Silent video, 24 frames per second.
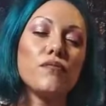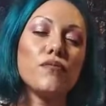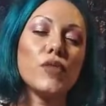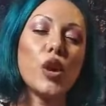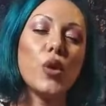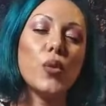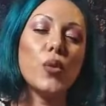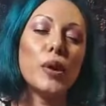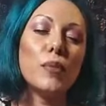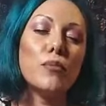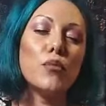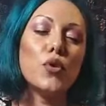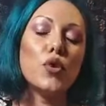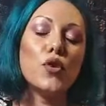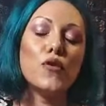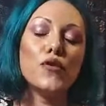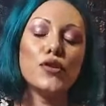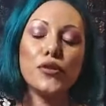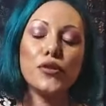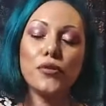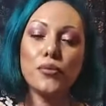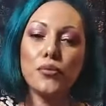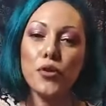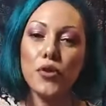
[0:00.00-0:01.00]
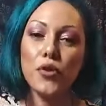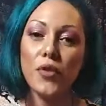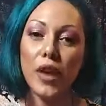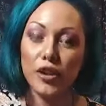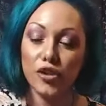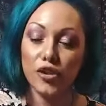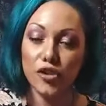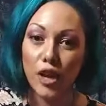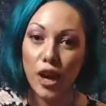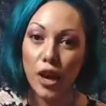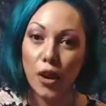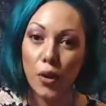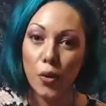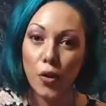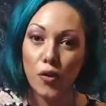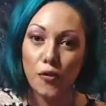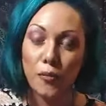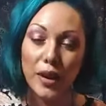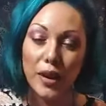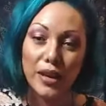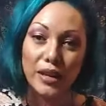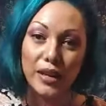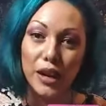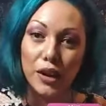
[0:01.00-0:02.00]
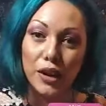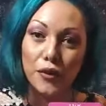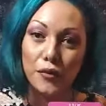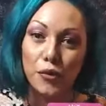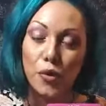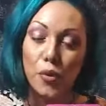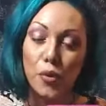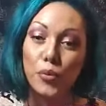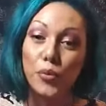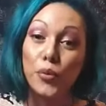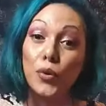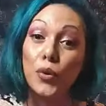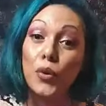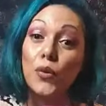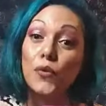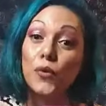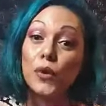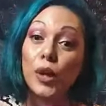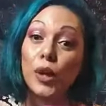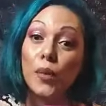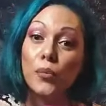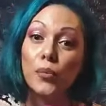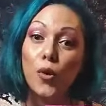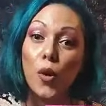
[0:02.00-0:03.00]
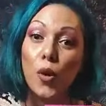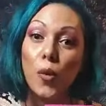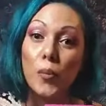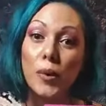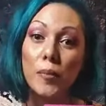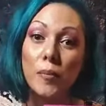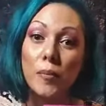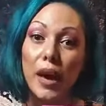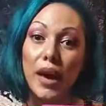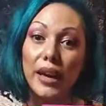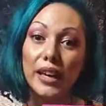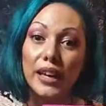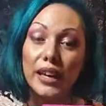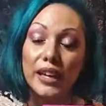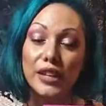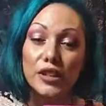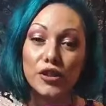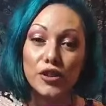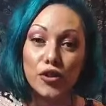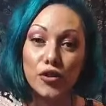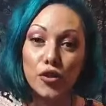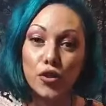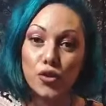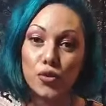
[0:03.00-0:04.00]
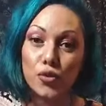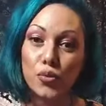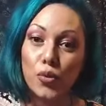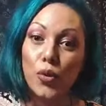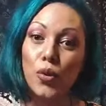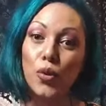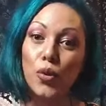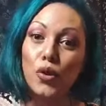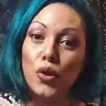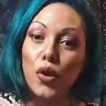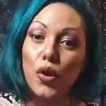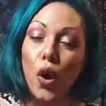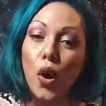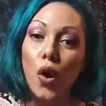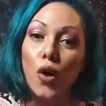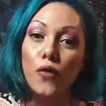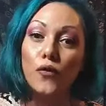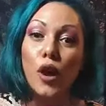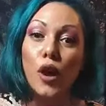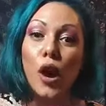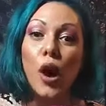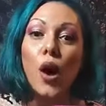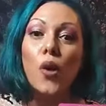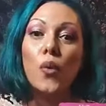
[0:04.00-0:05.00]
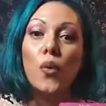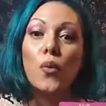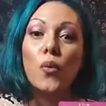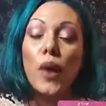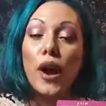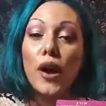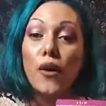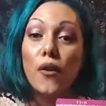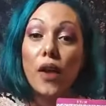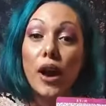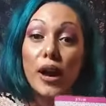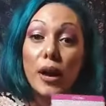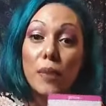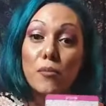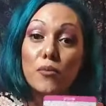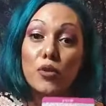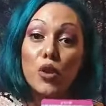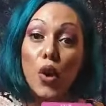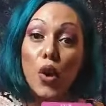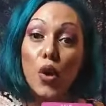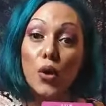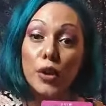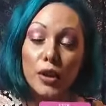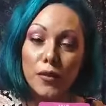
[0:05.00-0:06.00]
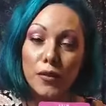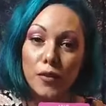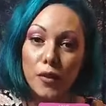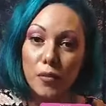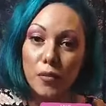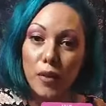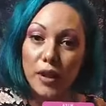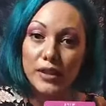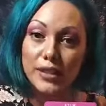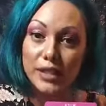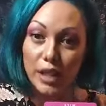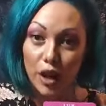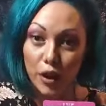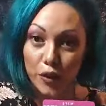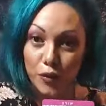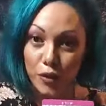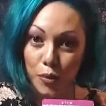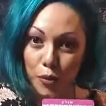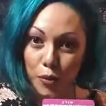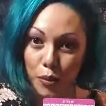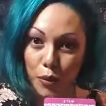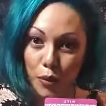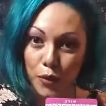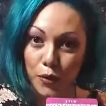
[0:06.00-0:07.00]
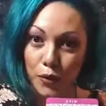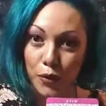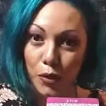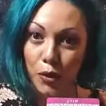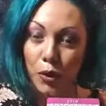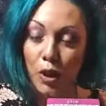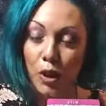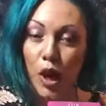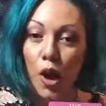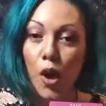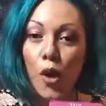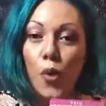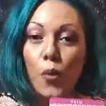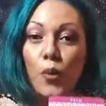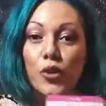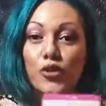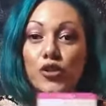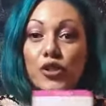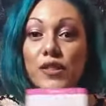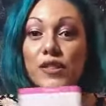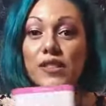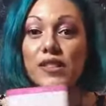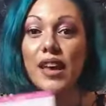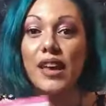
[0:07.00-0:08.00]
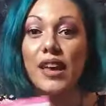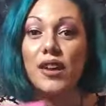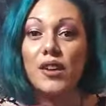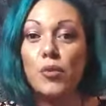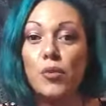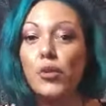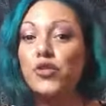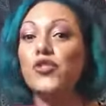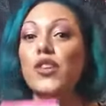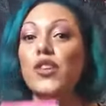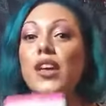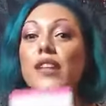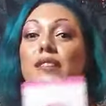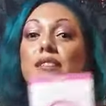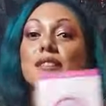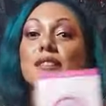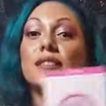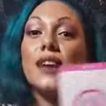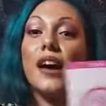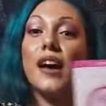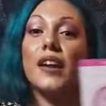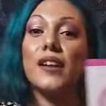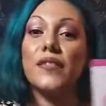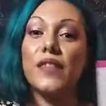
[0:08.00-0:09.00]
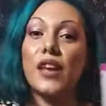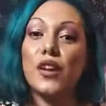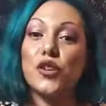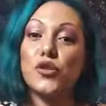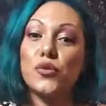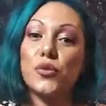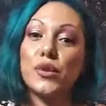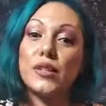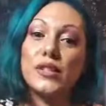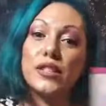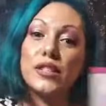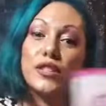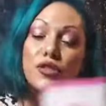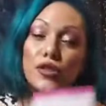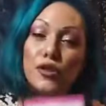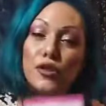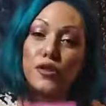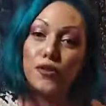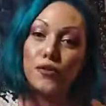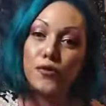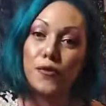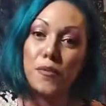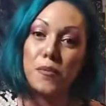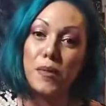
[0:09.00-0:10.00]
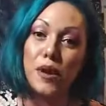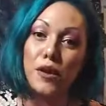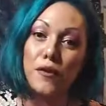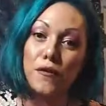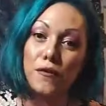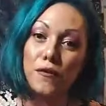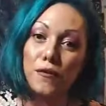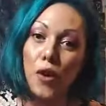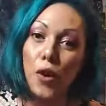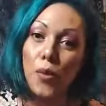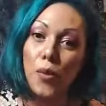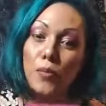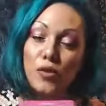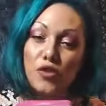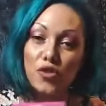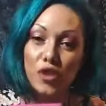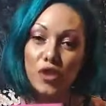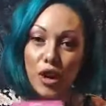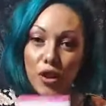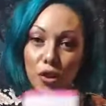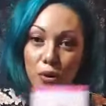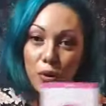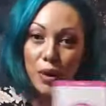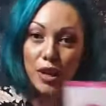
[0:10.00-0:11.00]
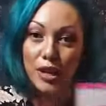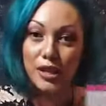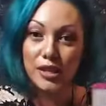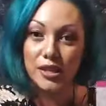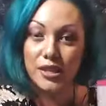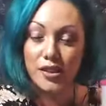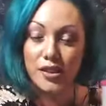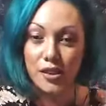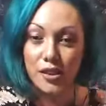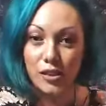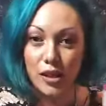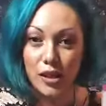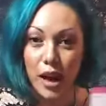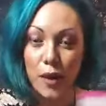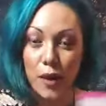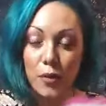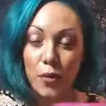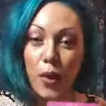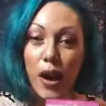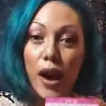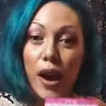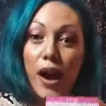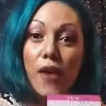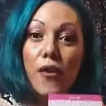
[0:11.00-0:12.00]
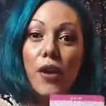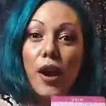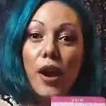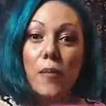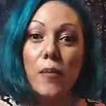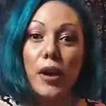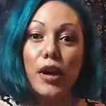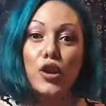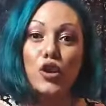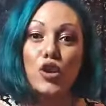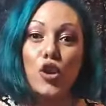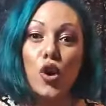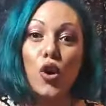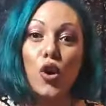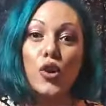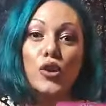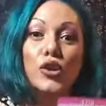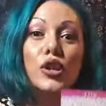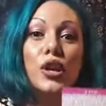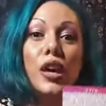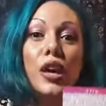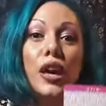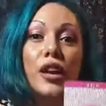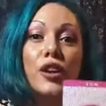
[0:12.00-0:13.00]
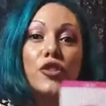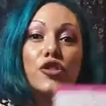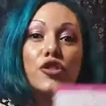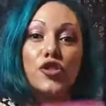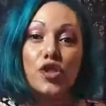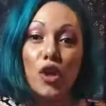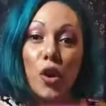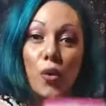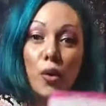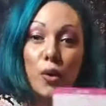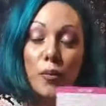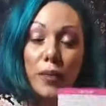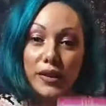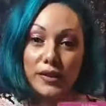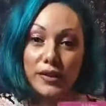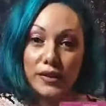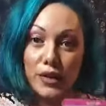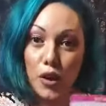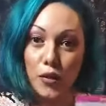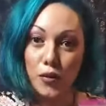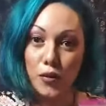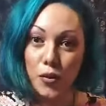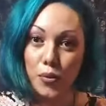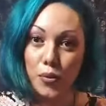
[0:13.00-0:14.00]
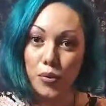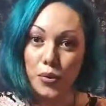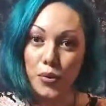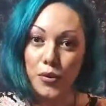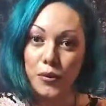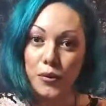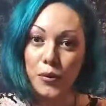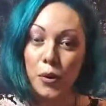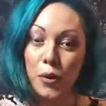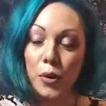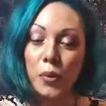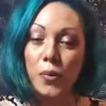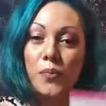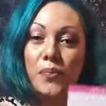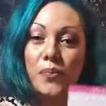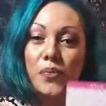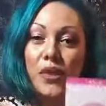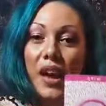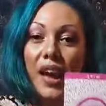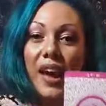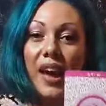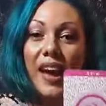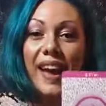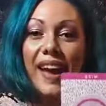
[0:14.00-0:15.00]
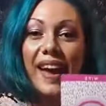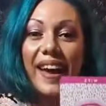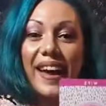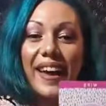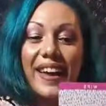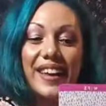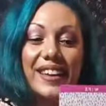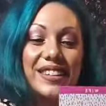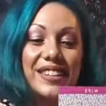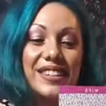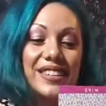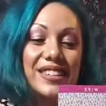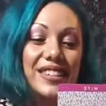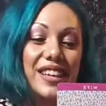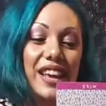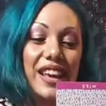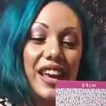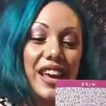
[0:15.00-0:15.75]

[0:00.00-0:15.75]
moved through that shadow of my need for approval, it brought me back into the truth of where I am not giving myself approval, which then started that transition for me from the shadow into the light. Where am I not showing myself approval? And